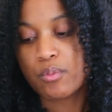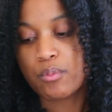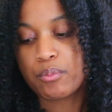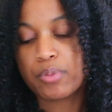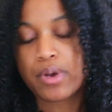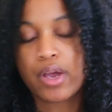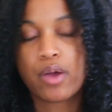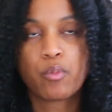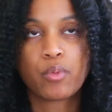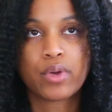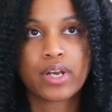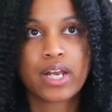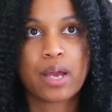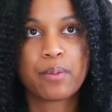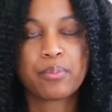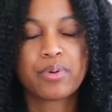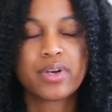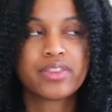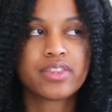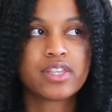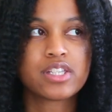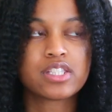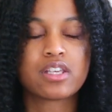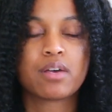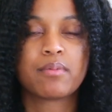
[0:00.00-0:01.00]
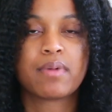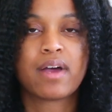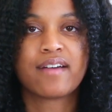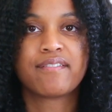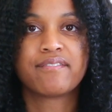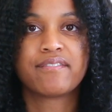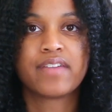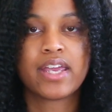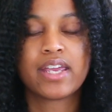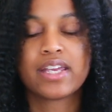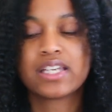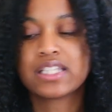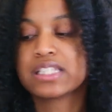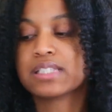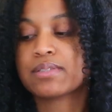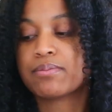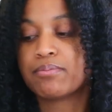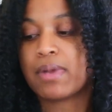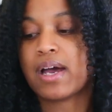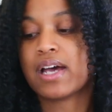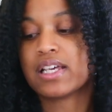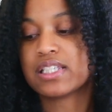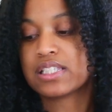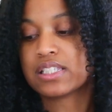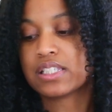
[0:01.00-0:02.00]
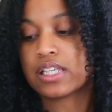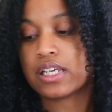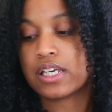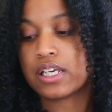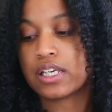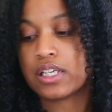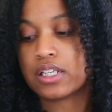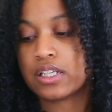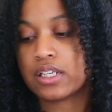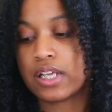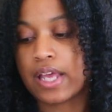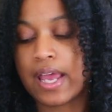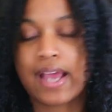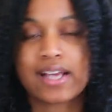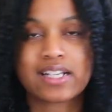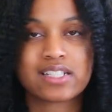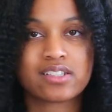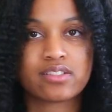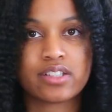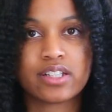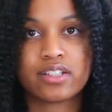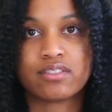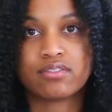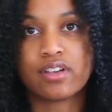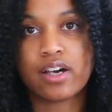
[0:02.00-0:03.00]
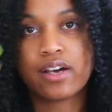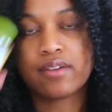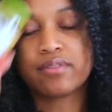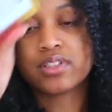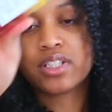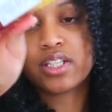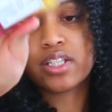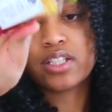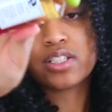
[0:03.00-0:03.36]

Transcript: But when I put this on my face, my skin actually loved